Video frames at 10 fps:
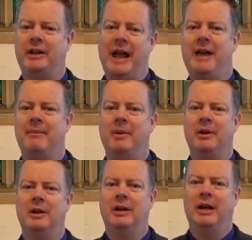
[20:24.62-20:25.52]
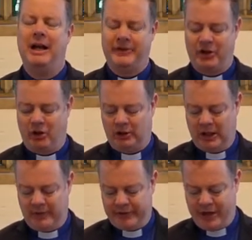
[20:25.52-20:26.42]
them as God
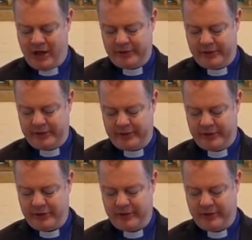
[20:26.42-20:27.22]
loves us.